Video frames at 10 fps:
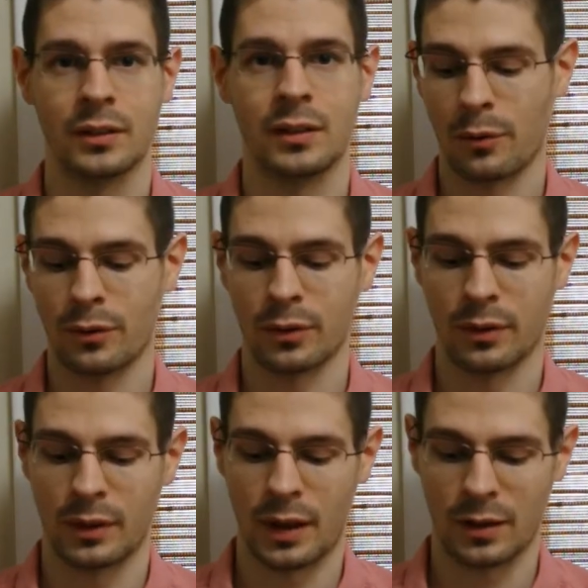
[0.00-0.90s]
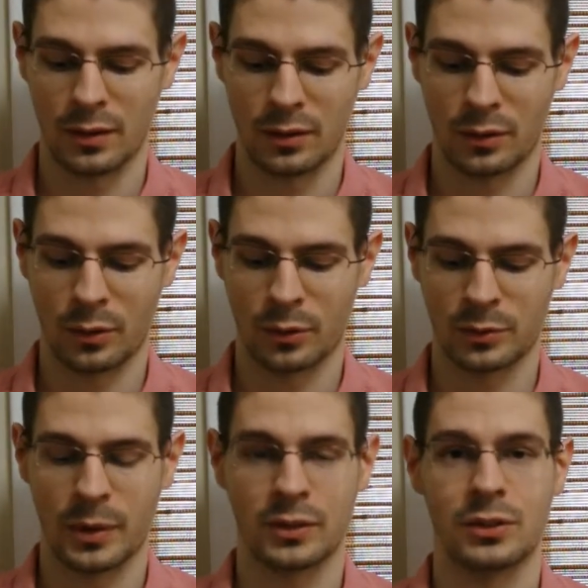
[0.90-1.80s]
However, that
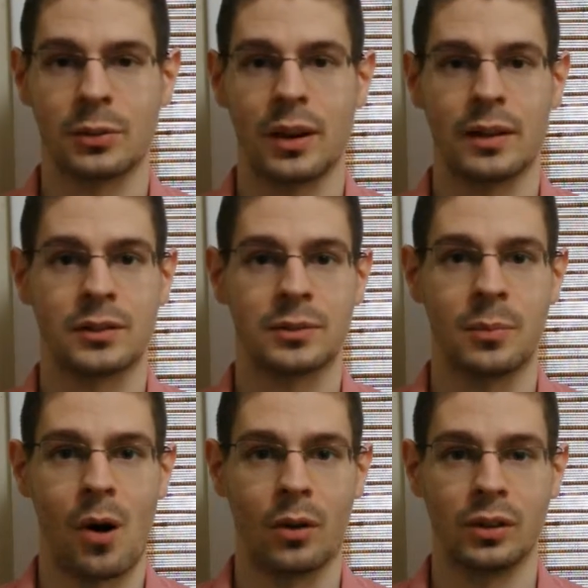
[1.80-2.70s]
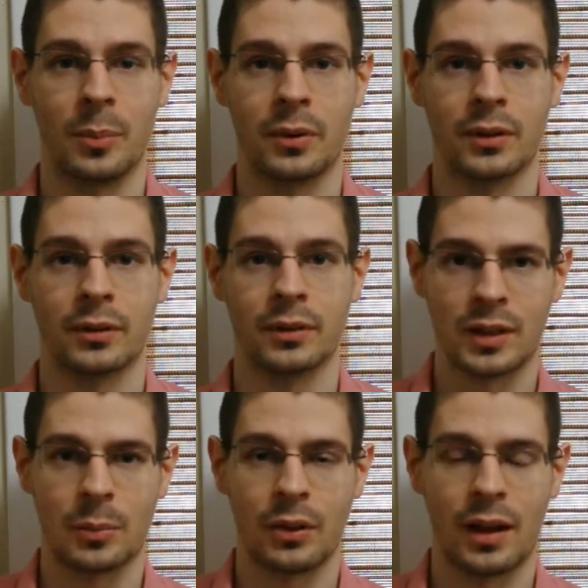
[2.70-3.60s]
corresponds to a small number. For
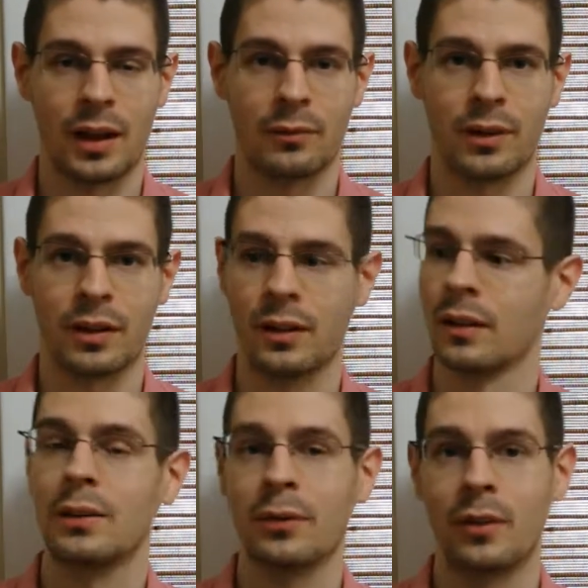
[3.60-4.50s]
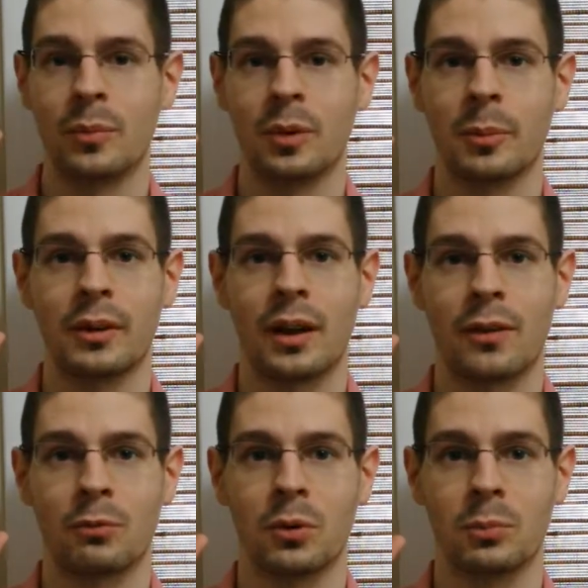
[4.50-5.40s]
example, I have a 85mm
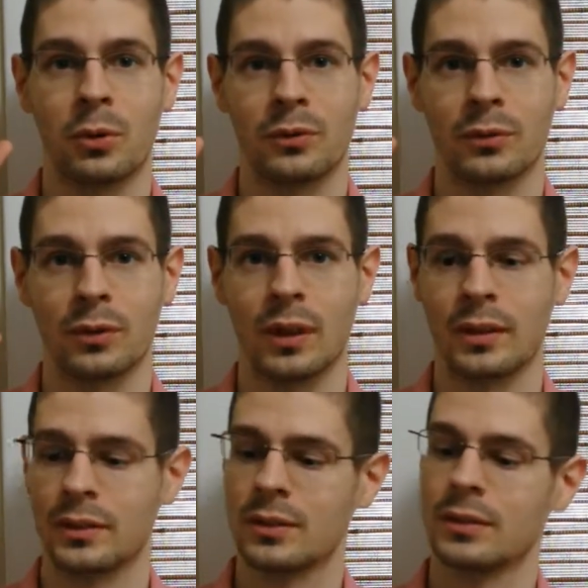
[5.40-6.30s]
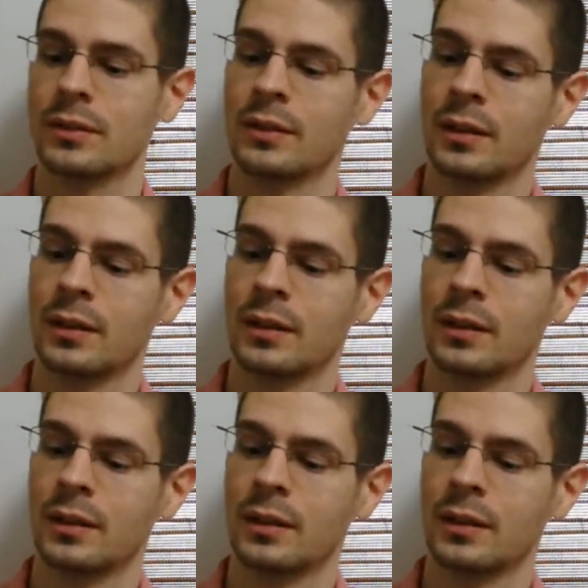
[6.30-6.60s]
f1.4 lens,